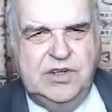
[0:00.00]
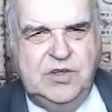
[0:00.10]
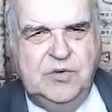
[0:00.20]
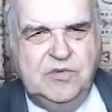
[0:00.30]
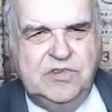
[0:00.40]

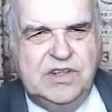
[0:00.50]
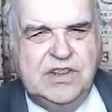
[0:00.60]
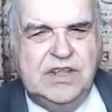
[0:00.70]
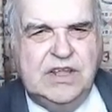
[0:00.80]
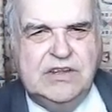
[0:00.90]
used
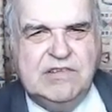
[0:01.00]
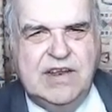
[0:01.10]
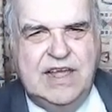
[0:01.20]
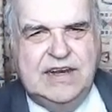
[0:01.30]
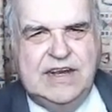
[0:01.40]
in the
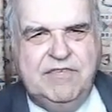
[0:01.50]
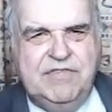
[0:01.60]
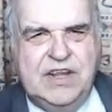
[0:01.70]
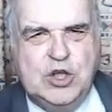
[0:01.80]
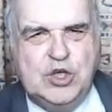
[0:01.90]
slide
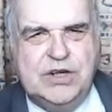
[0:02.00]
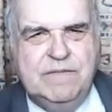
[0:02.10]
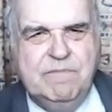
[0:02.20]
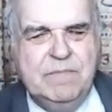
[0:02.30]
definition.